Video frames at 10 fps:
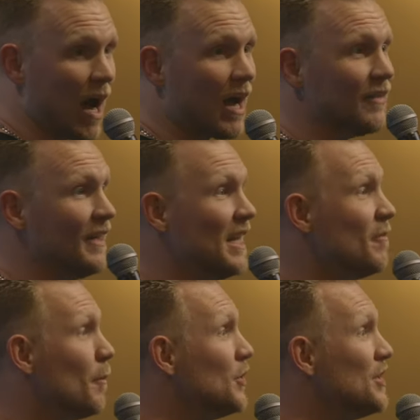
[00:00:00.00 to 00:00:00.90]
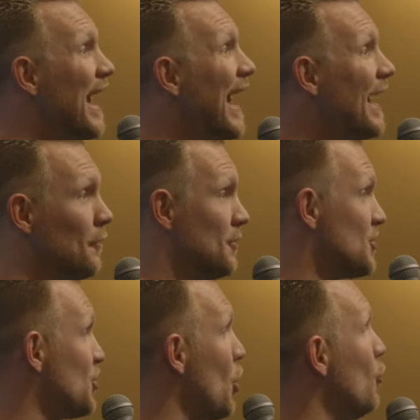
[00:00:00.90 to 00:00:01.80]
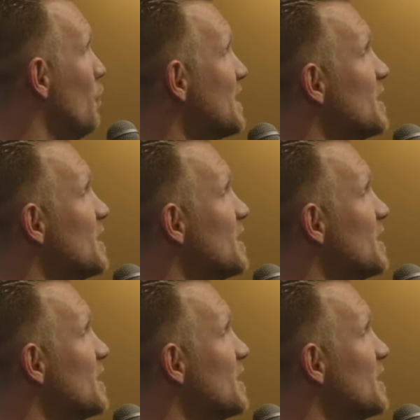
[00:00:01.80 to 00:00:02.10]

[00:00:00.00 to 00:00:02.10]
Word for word: Hotter than even putting your hand on a stove.